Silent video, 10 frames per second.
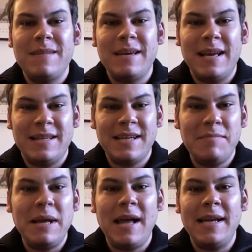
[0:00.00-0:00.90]
it's going to
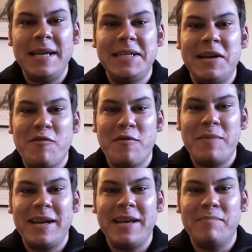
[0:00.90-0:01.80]
be a lot easier for
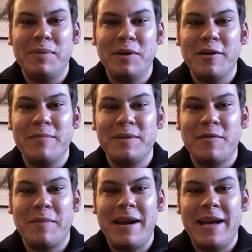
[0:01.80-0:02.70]
me to get blurbs
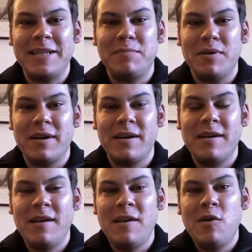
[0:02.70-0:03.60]
for my next book,
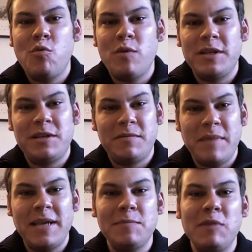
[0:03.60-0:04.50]
which
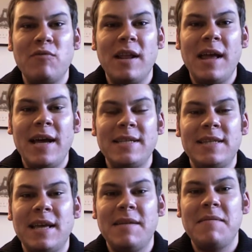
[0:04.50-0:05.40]
makes me realize
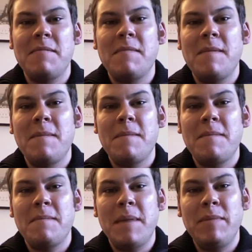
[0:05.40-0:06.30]
that
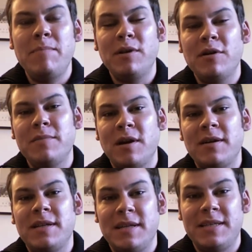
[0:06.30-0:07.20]
maybe blurbs
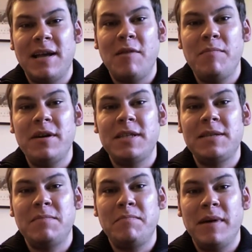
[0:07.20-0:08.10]
aren't to sell
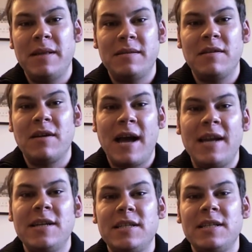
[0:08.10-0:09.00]
books, but they're kind
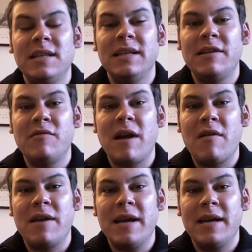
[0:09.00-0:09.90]
of just a
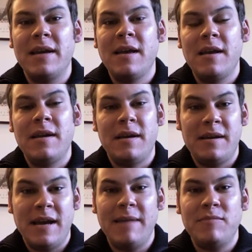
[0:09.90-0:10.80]
literary
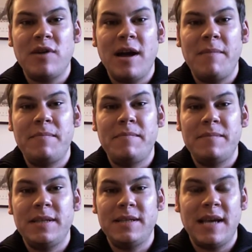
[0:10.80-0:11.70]
name drop
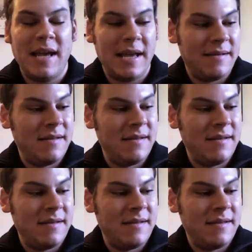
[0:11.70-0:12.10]
to say,